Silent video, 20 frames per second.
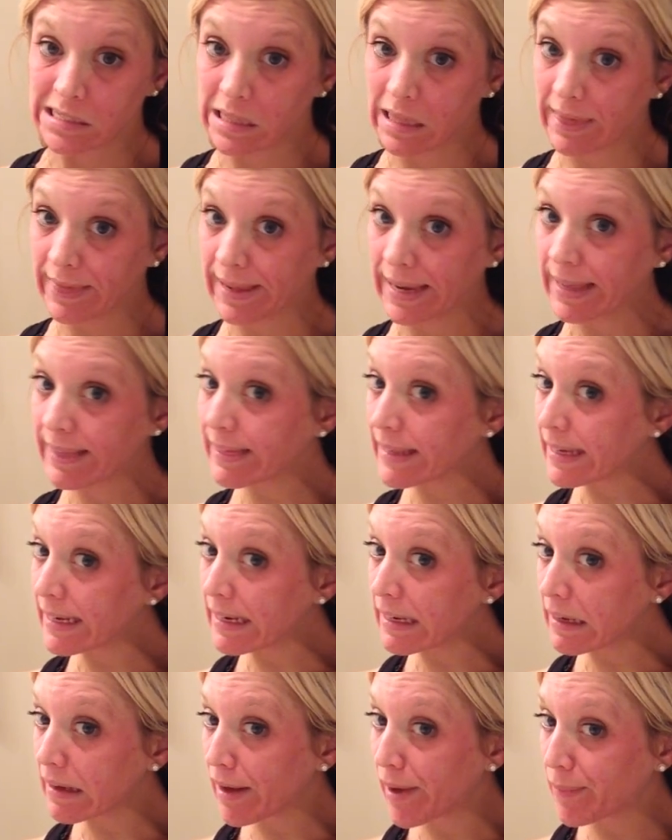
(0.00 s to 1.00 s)

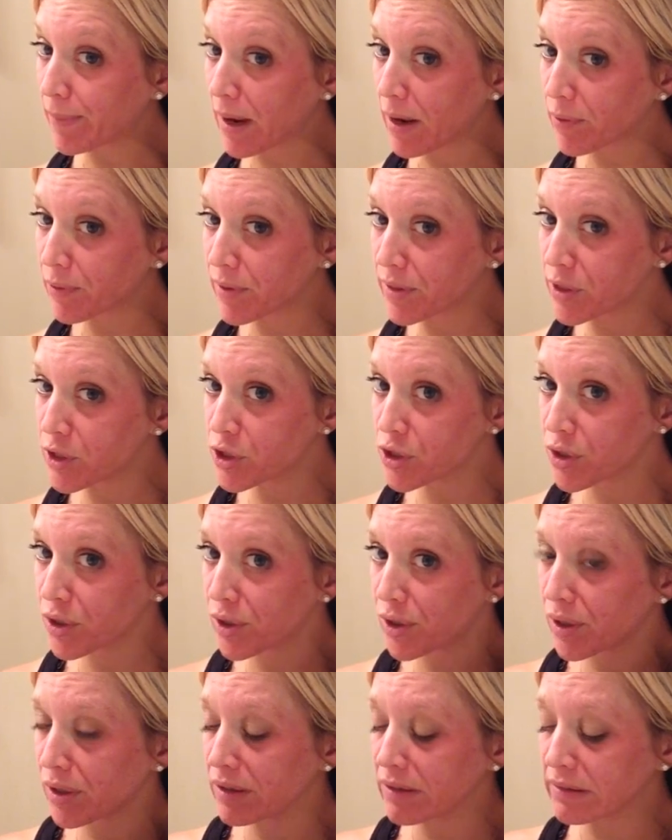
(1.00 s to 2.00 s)
lengthy. I'm not really
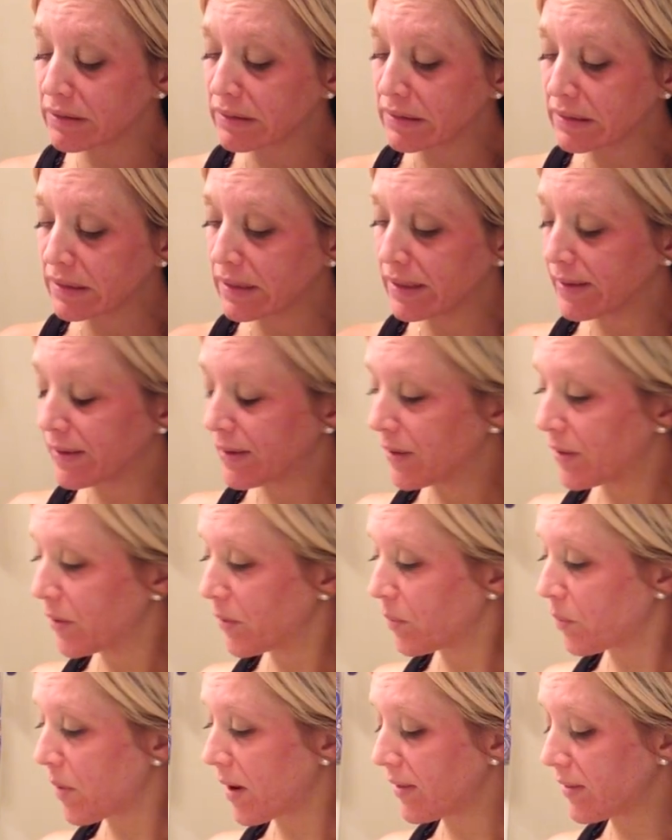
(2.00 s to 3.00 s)
sure
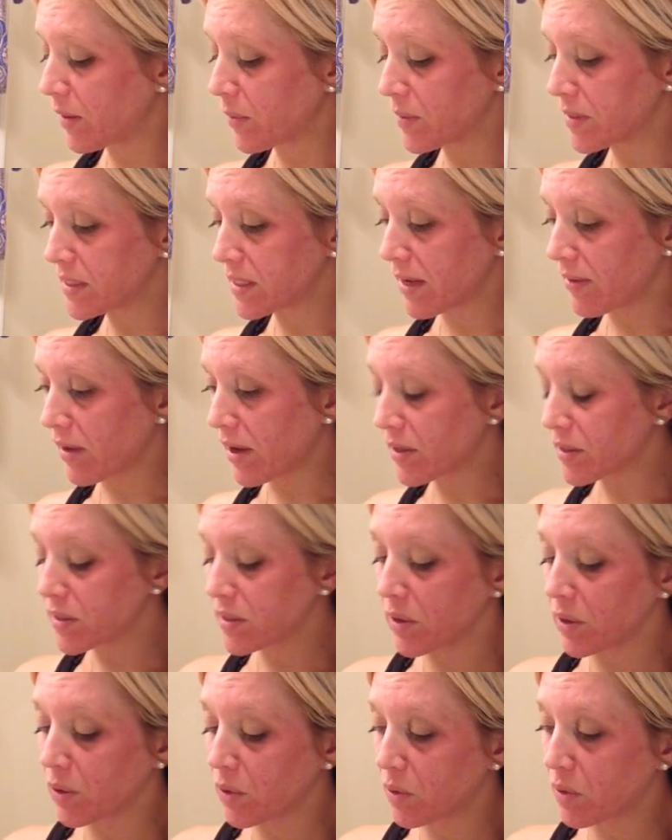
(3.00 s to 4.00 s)
why they would say that.
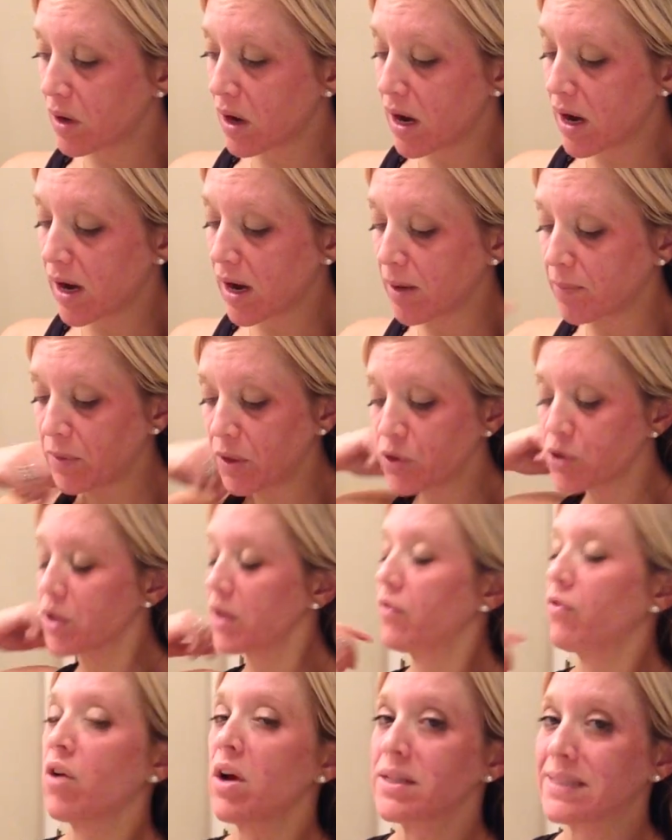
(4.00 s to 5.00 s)
So usually
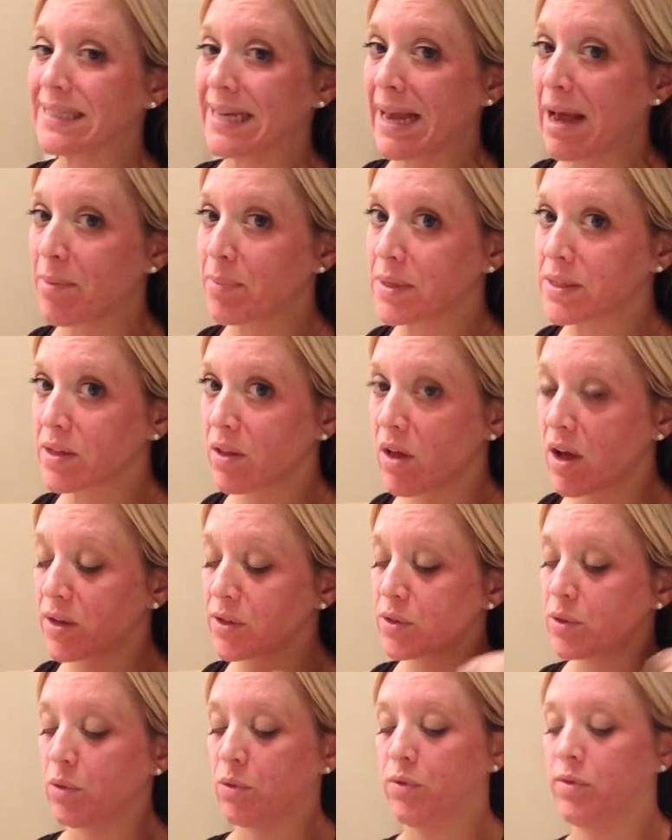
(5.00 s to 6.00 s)
frosting happens a lot
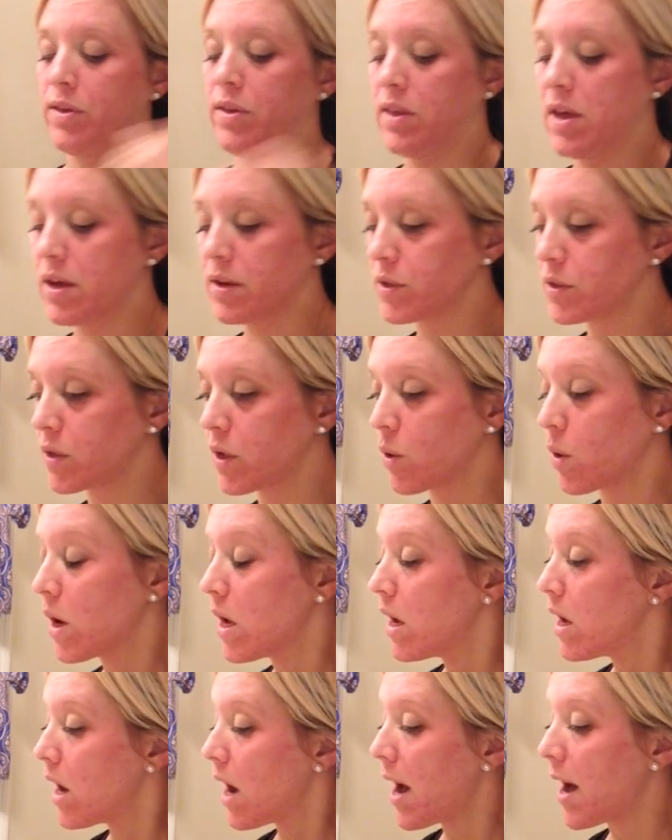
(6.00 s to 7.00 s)
sooner than that. So
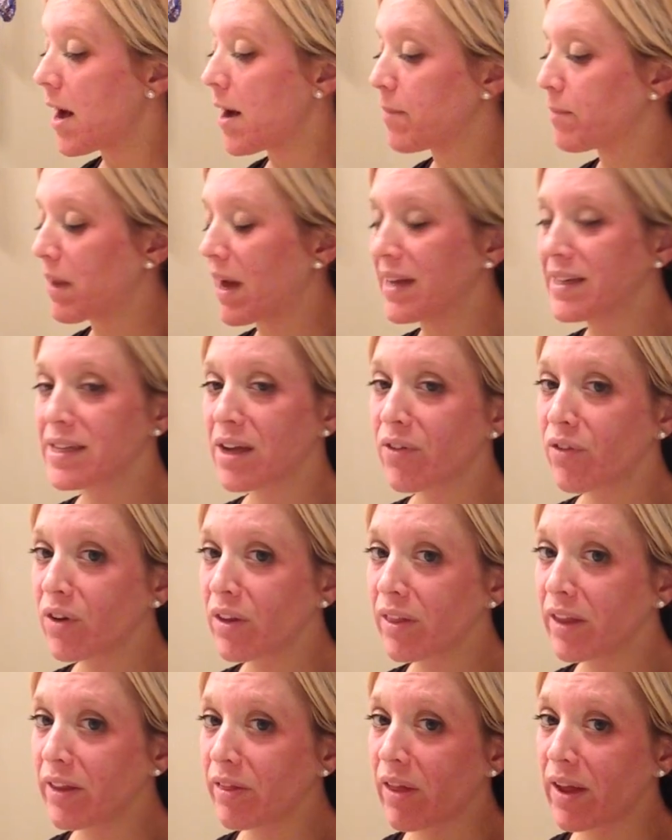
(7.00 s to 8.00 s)
I
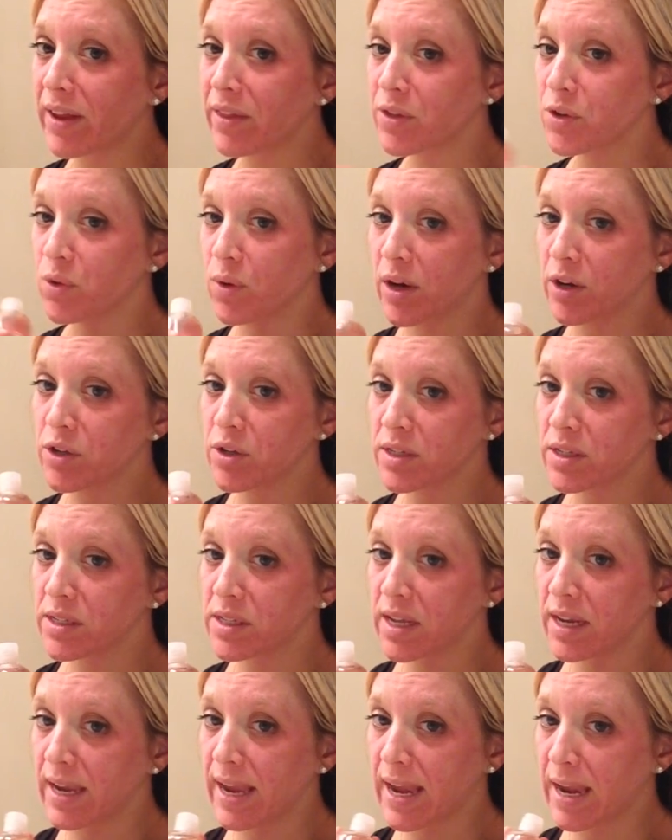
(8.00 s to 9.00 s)
definitely like the directions
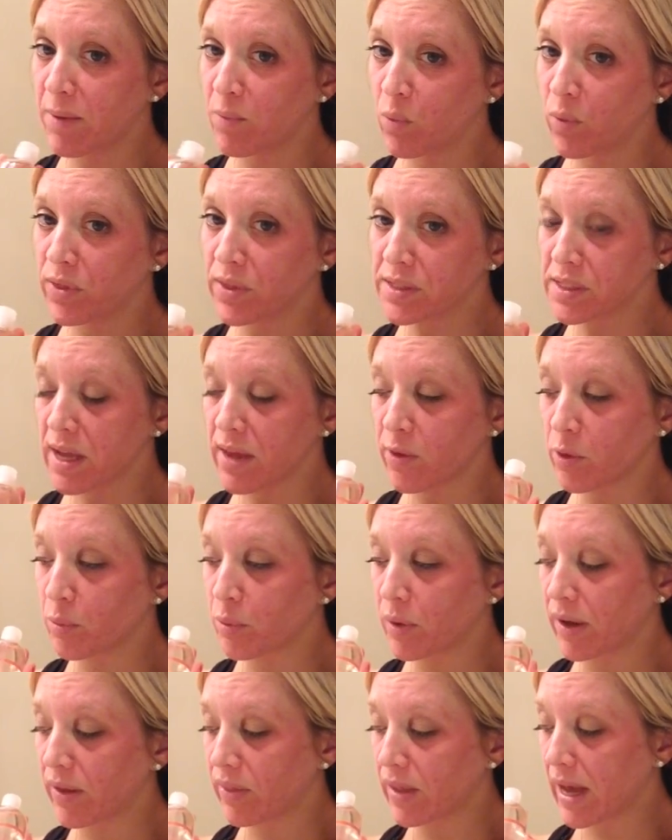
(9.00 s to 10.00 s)
that came with this other
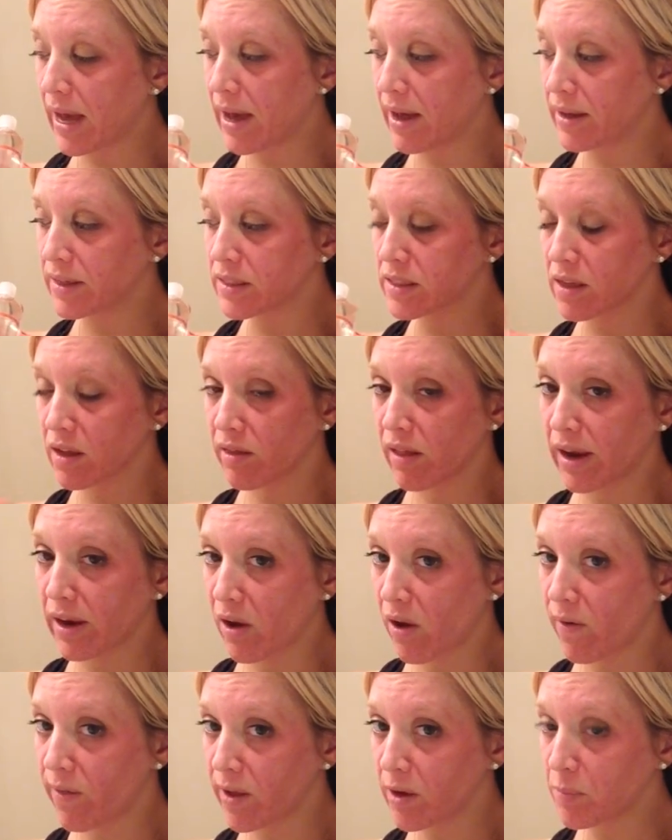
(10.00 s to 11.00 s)
brand that has the
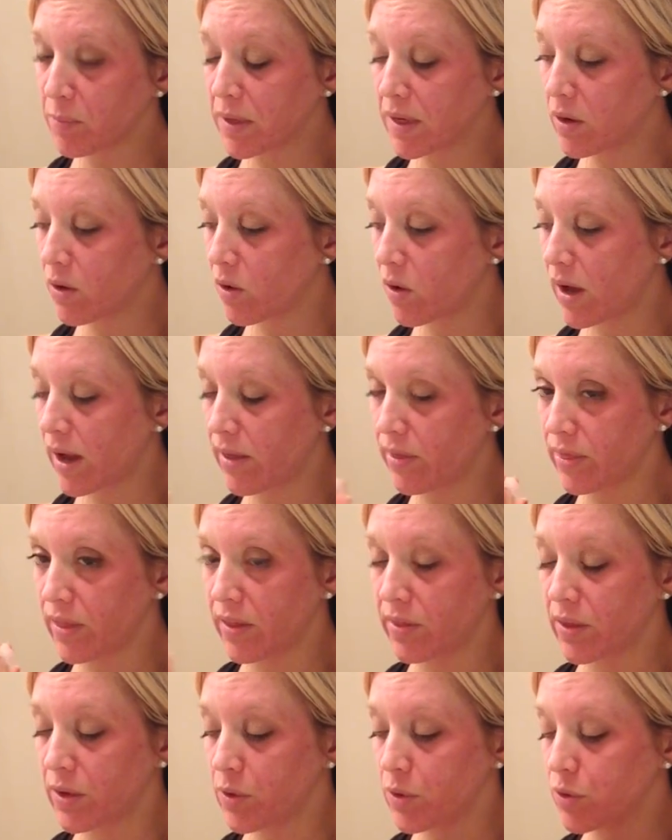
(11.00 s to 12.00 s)
glycolic peel and
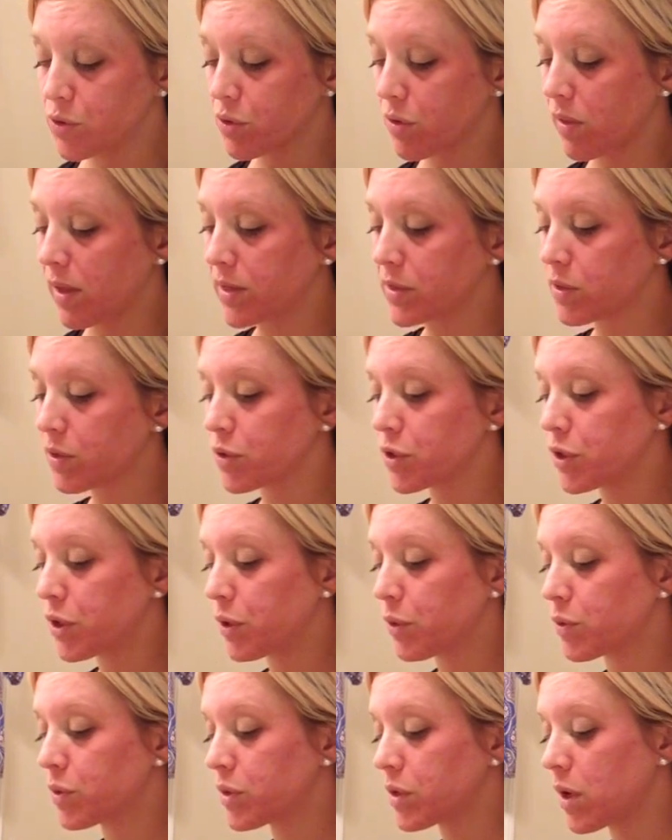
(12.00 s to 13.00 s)
then the neutralizer too.
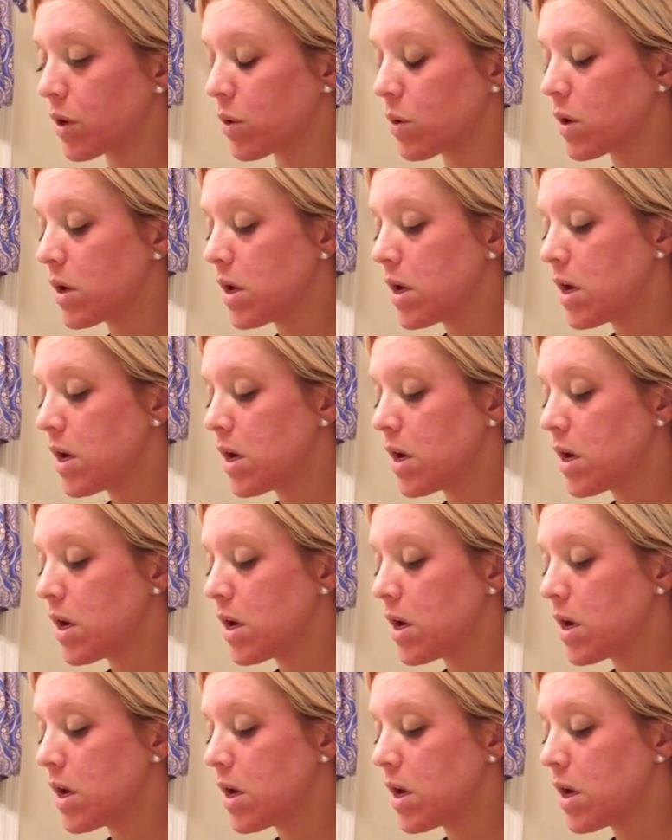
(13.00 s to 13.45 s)
So